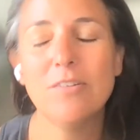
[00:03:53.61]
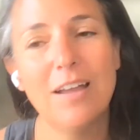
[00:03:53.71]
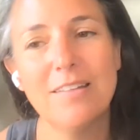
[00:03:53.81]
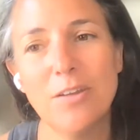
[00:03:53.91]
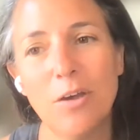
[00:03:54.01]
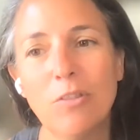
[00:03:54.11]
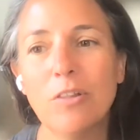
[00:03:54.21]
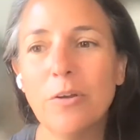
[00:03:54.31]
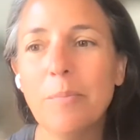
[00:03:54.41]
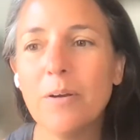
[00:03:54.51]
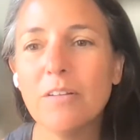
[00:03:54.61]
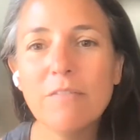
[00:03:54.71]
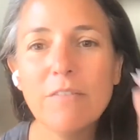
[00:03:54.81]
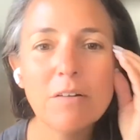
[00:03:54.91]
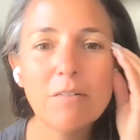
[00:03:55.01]
you guys know, the little birds
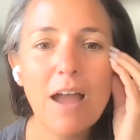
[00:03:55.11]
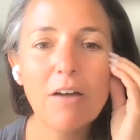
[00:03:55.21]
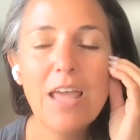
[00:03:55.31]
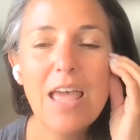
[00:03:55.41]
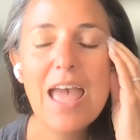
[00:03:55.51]
floating around.